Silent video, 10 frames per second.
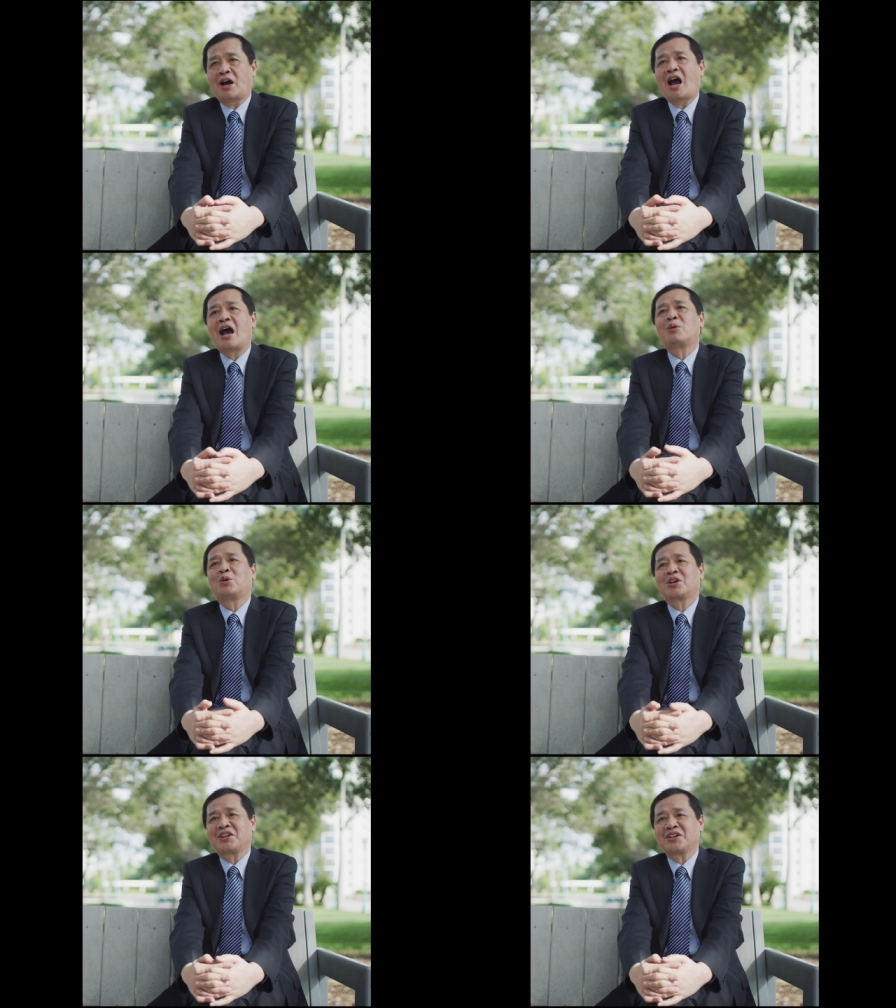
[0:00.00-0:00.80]
I
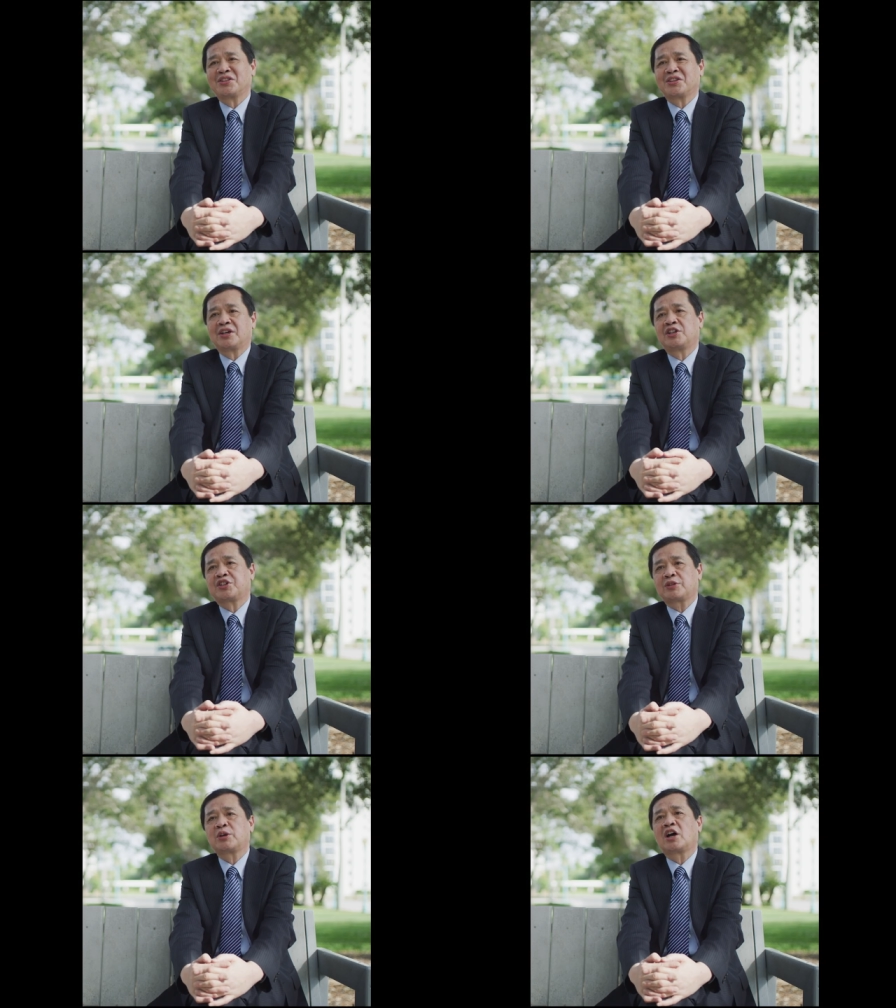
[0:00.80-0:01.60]
work in the
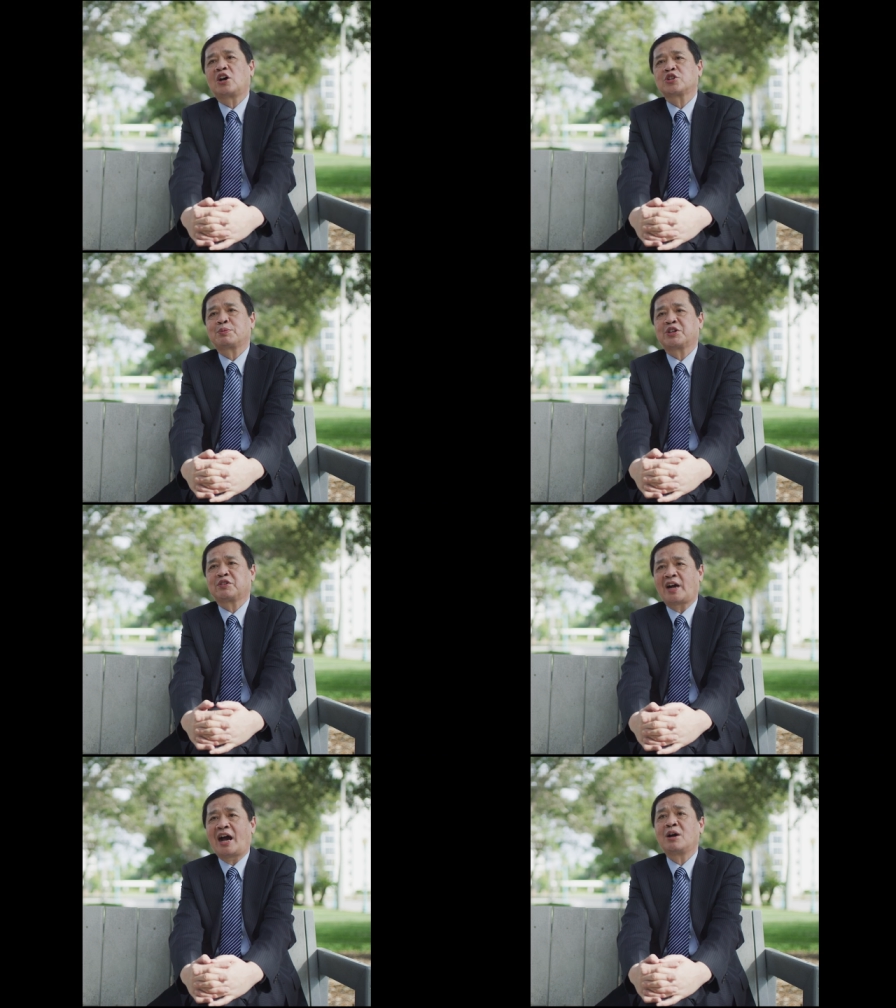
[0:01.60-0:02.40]
general
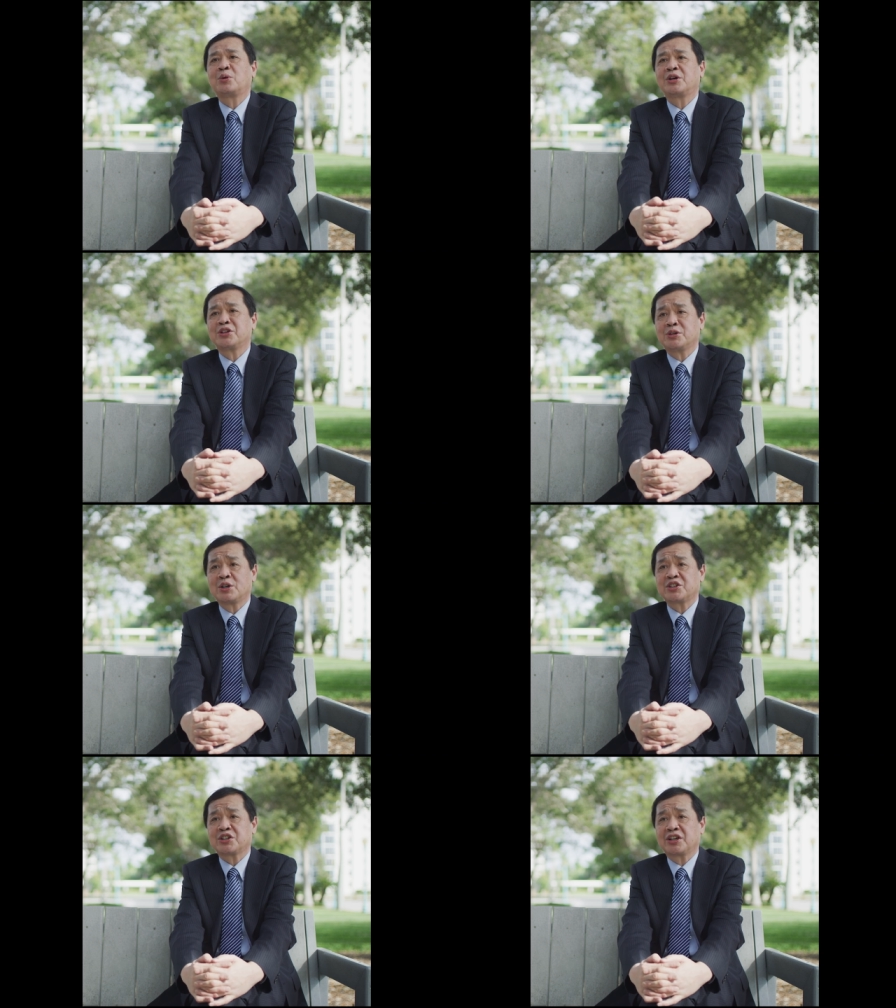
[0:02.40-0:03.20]
hospital of Anhui
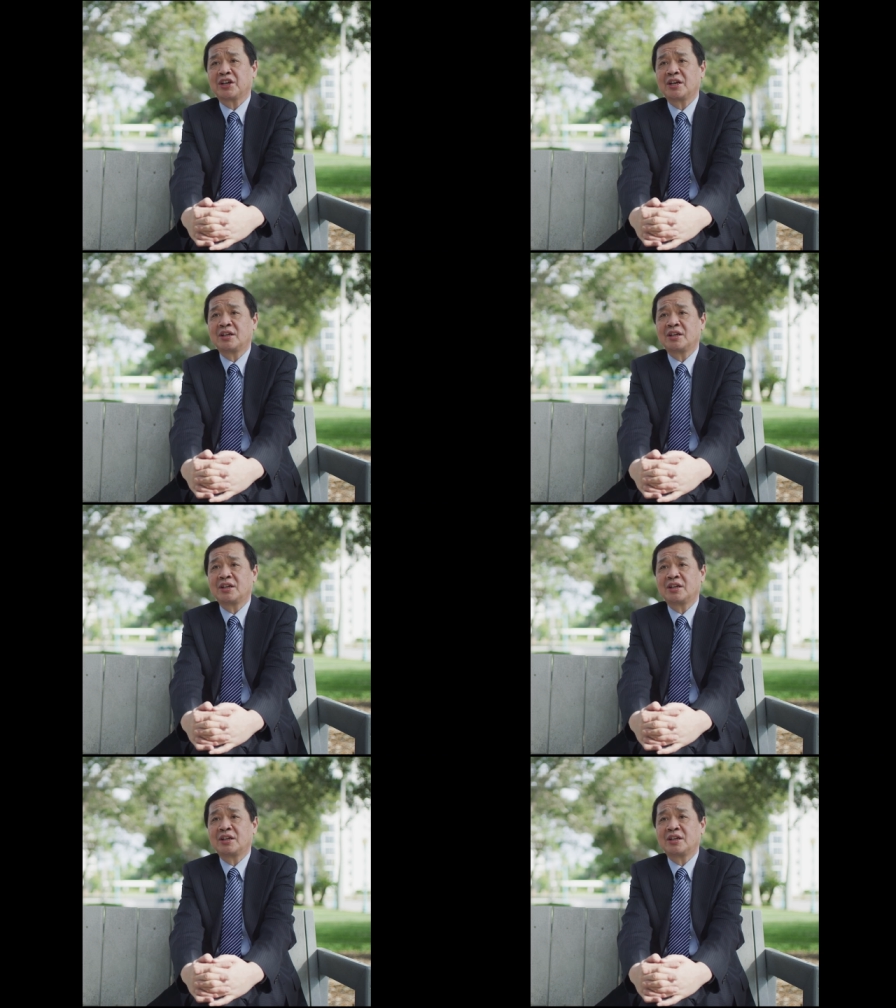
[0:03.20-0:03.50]
University.